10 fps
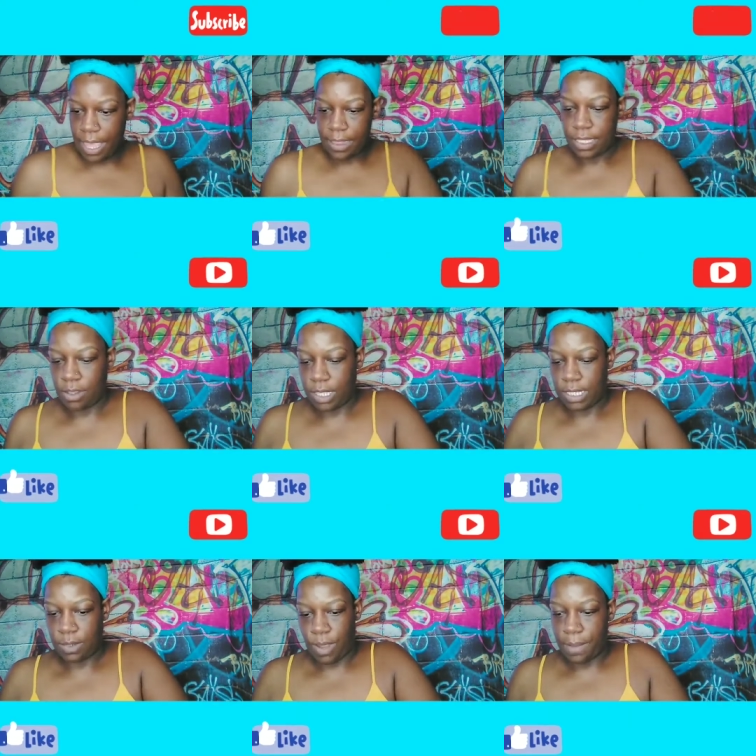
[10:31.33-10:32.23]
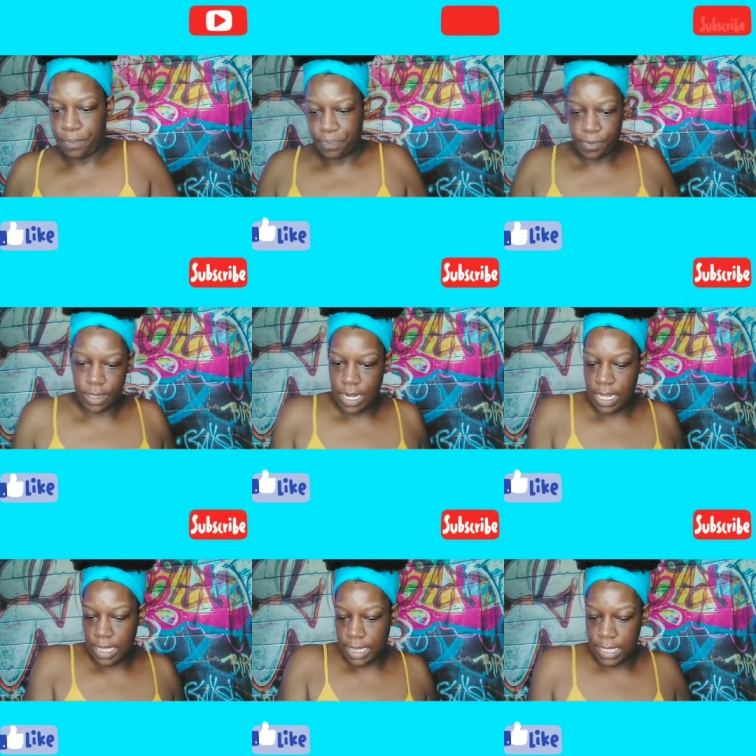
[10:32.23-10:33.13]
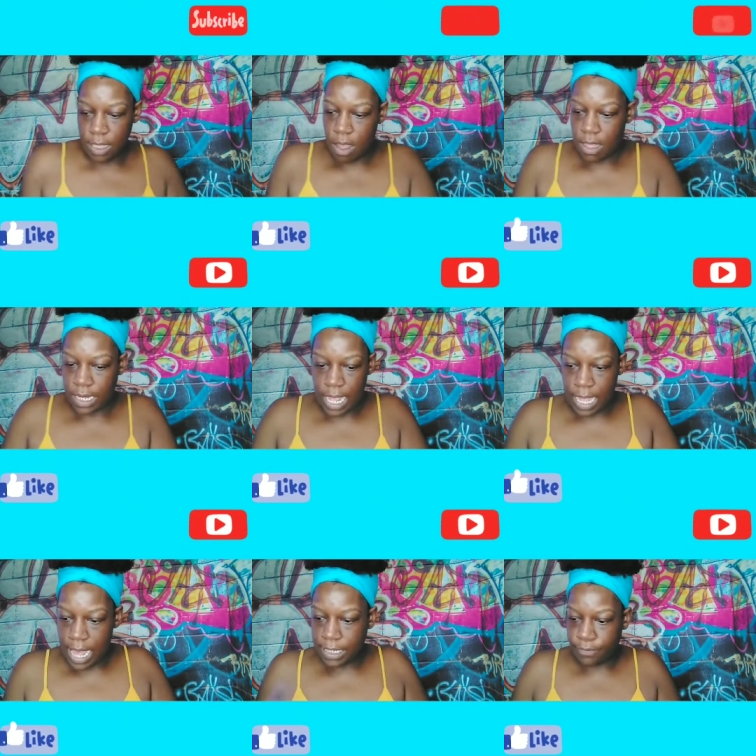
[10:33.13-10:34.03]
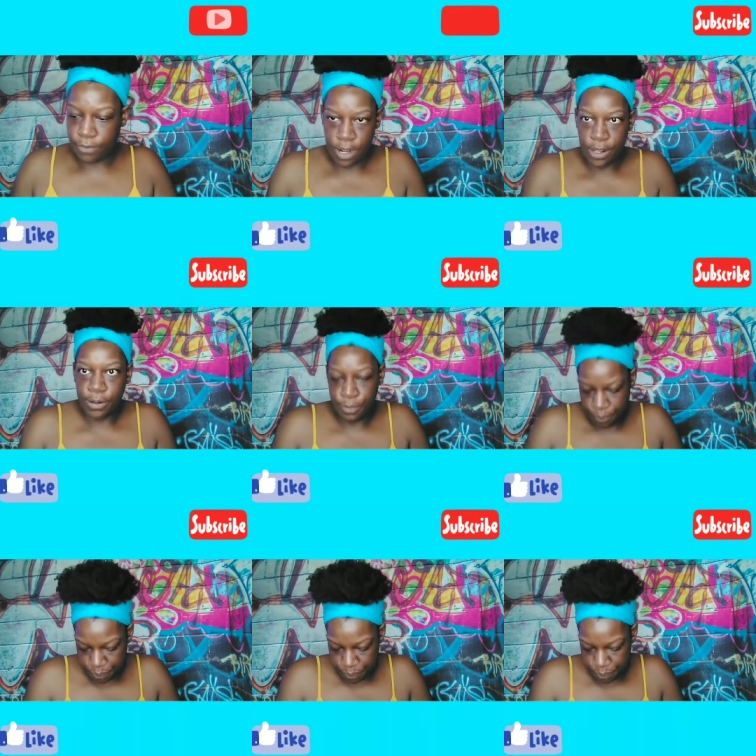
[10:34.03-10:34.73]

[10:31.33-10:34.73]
let's throw these away. And I think that's all that I got from